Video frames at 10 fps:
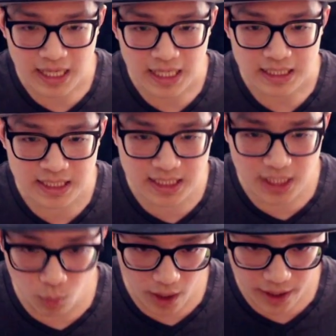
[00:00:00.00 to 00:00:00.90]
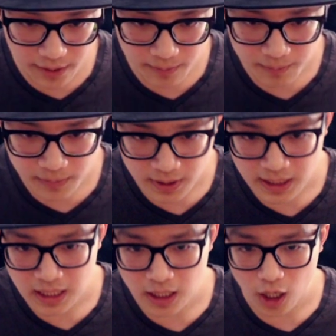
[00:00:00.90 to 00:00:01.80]
C1,
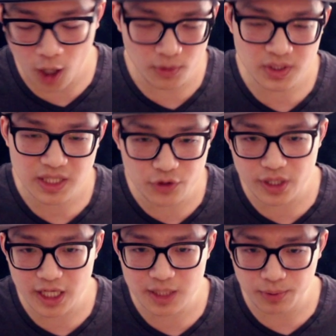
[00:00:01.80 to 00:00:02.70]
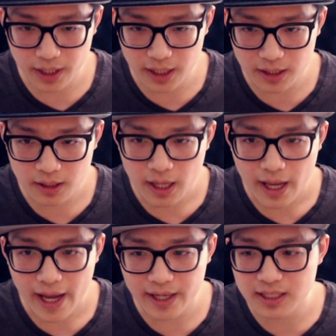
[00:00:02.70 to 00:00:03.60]
almost 700 days played,
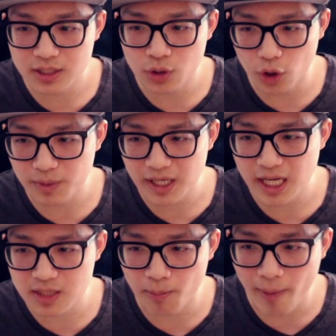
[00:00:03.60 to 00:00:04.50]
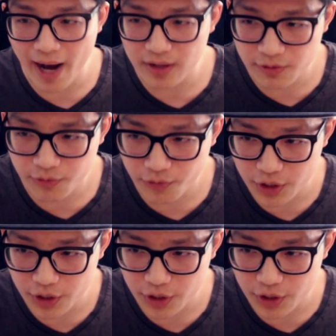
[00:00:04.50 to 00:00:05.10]
and he's told me he's mildly free to